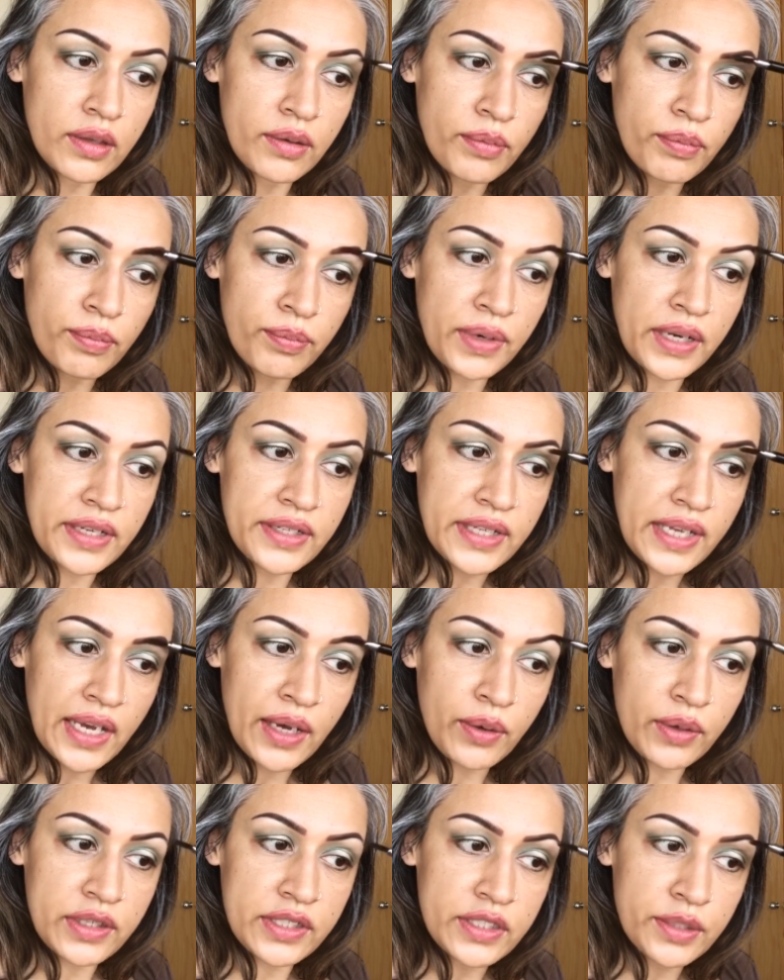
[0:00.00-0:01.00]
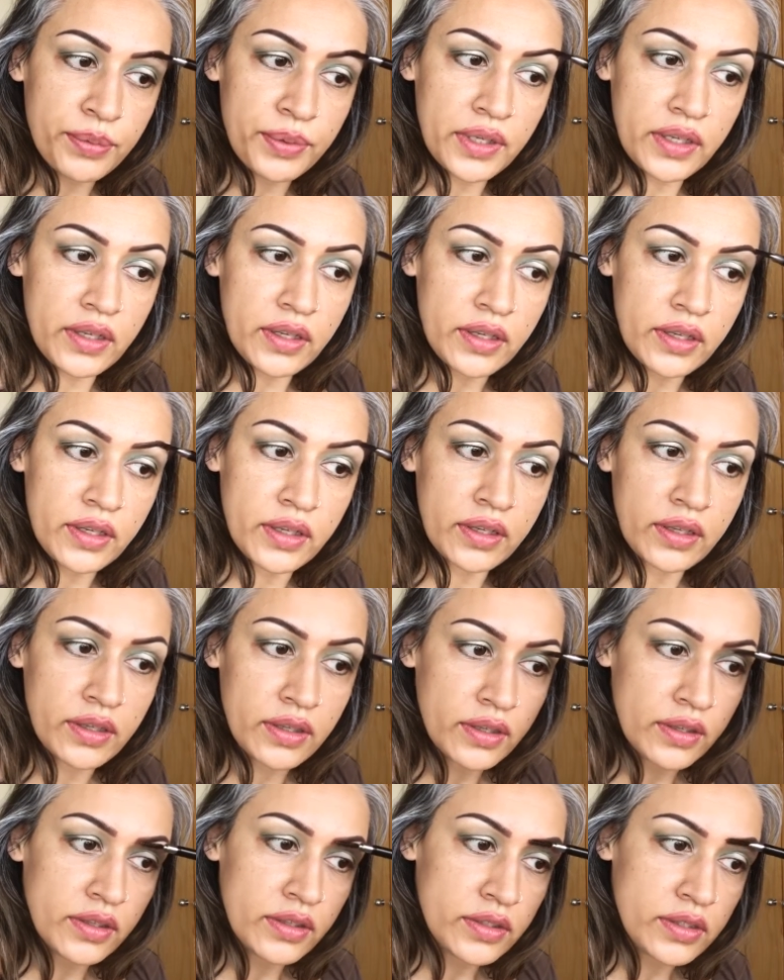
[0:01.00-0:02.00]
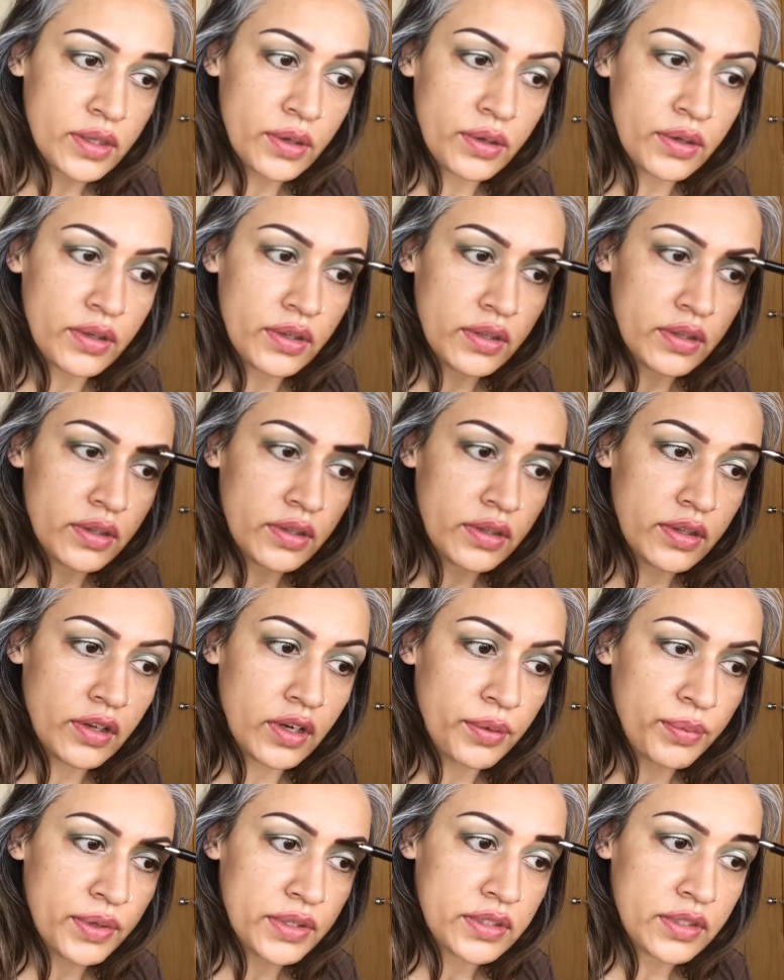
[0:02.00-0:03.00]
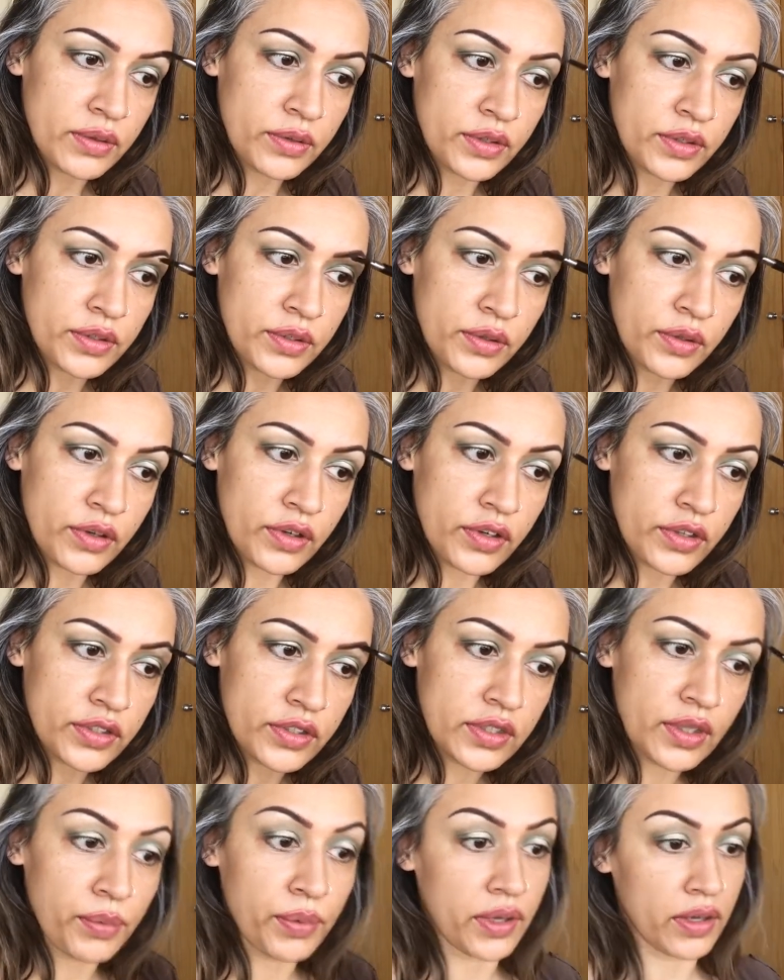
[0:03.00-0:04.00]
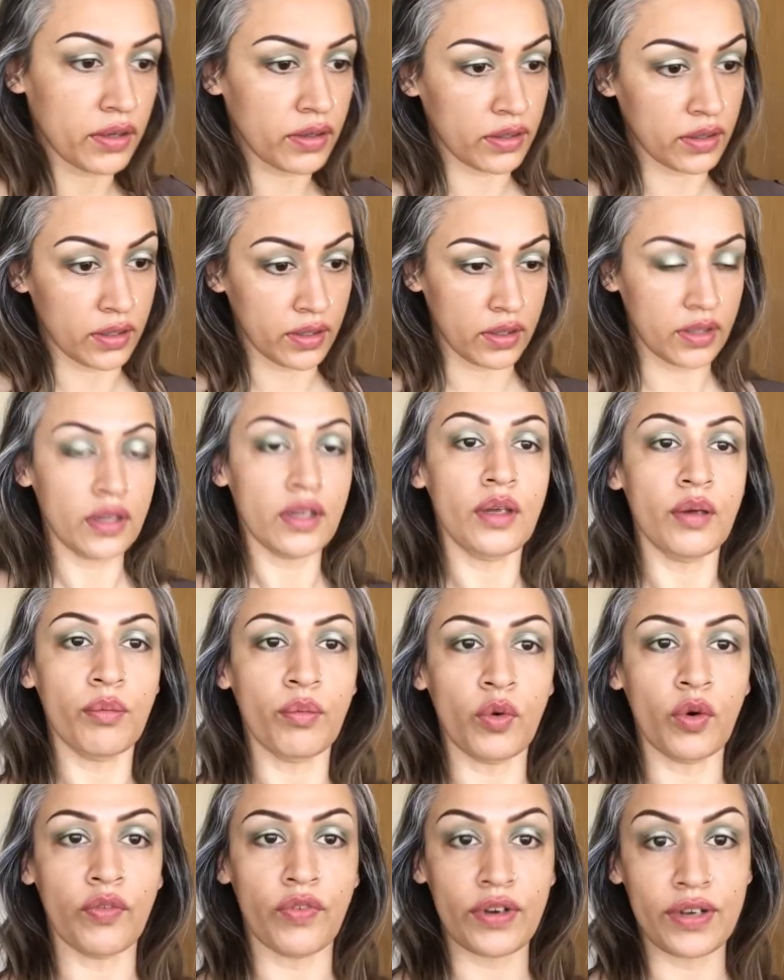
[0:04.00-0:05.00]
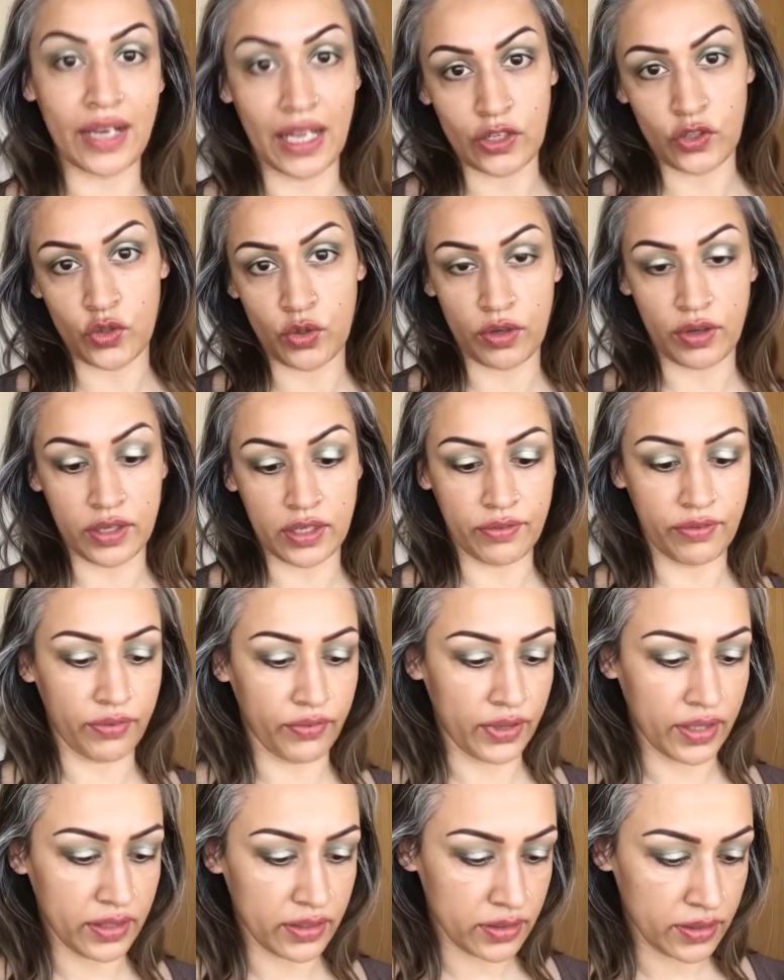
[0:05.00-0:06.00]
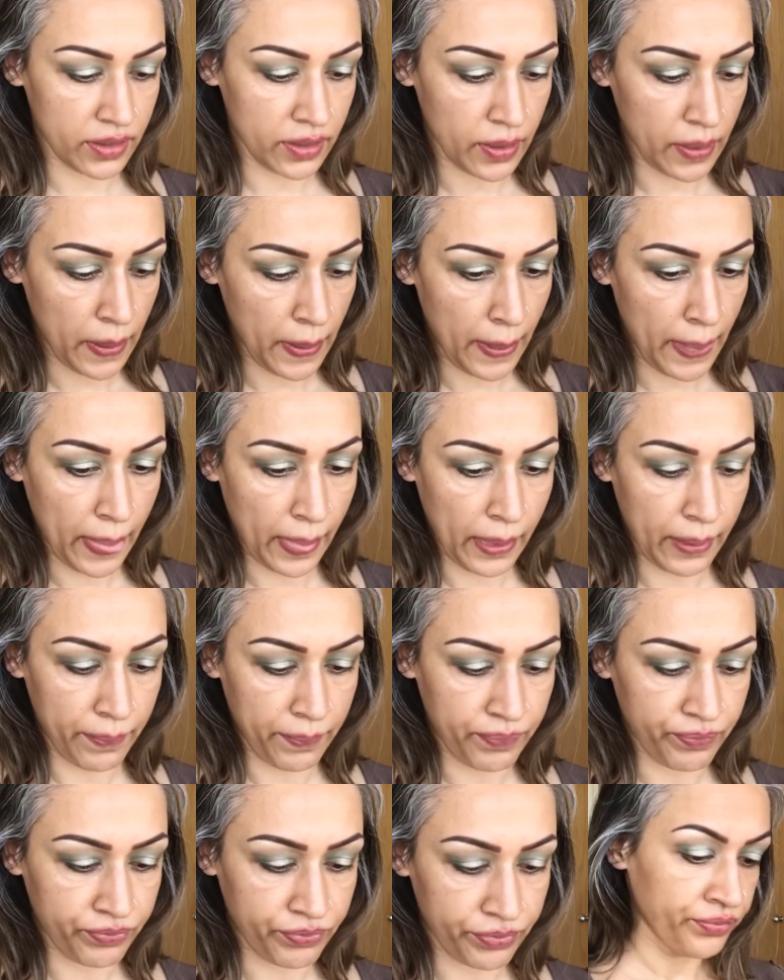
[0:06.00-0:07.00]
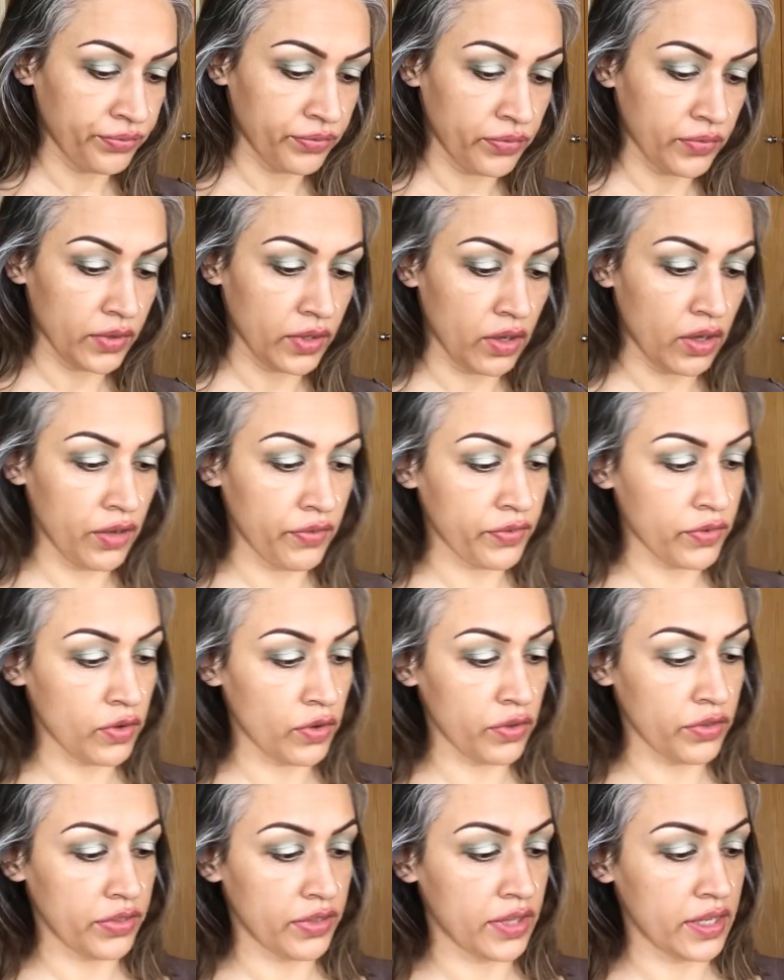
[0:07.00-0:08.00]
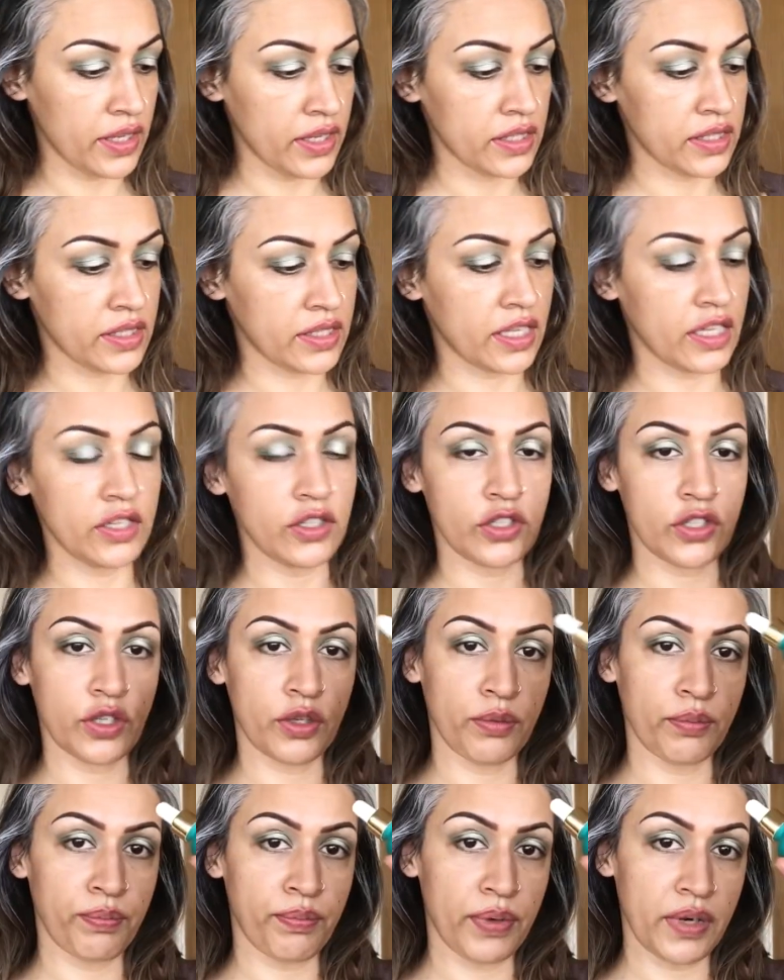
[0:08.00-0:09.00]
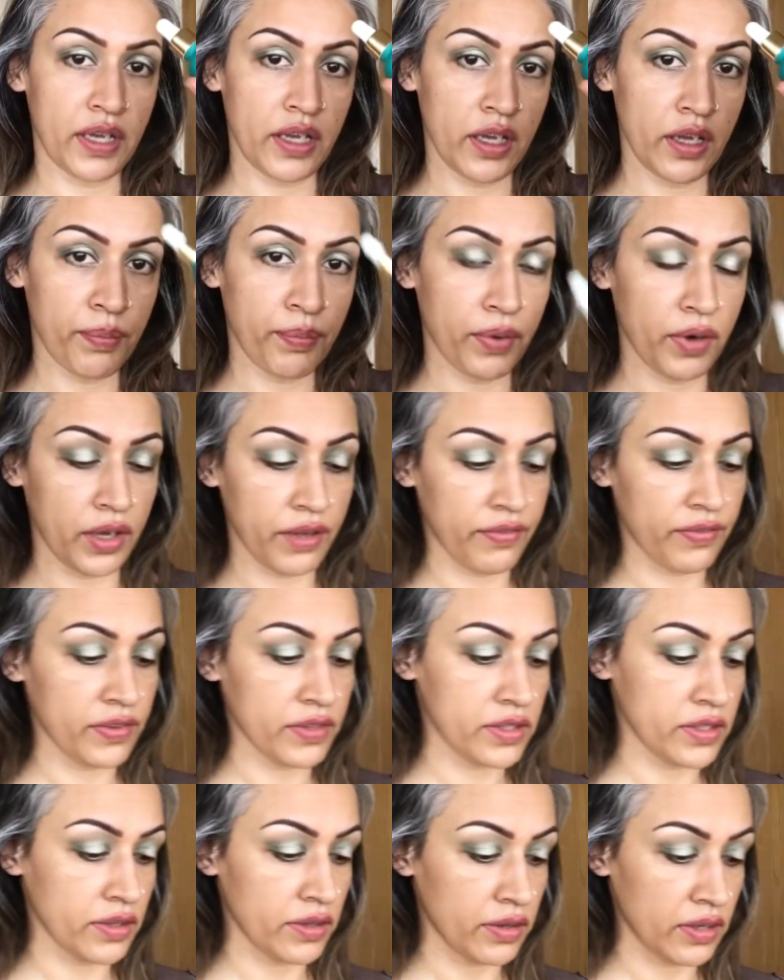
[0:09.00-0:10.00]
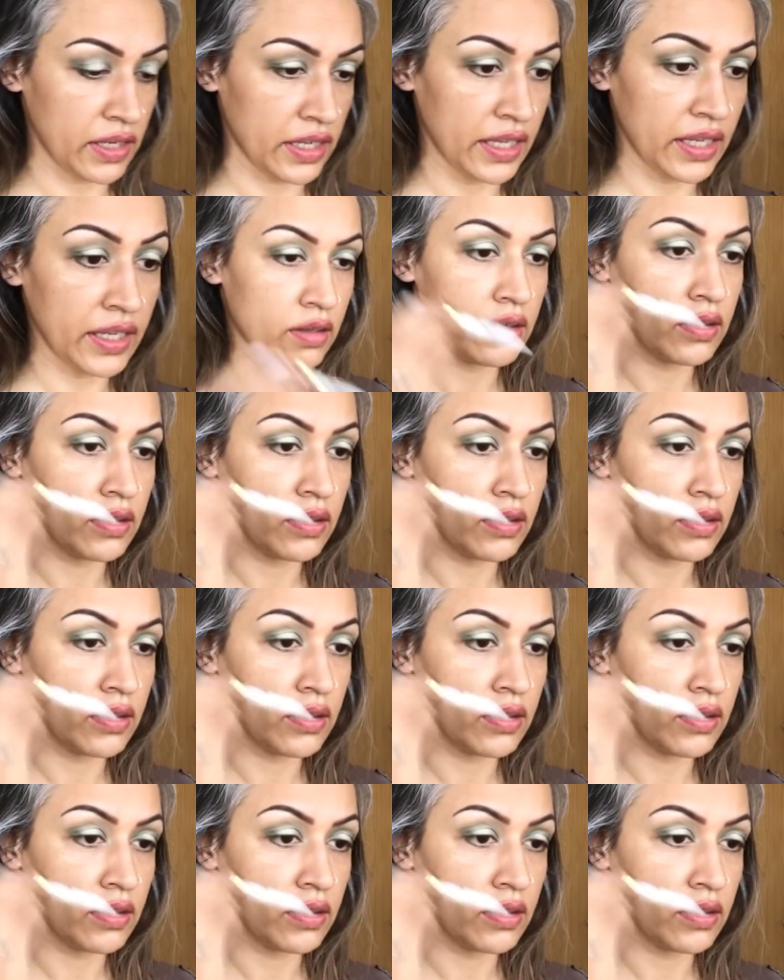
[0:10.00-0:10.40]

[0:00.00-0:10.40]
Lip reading: blend it out a little bit so the eyebrows don't look too harsh. There we are, more of a natural kind of effect. I've got this Skin Tune Blur by Fasali.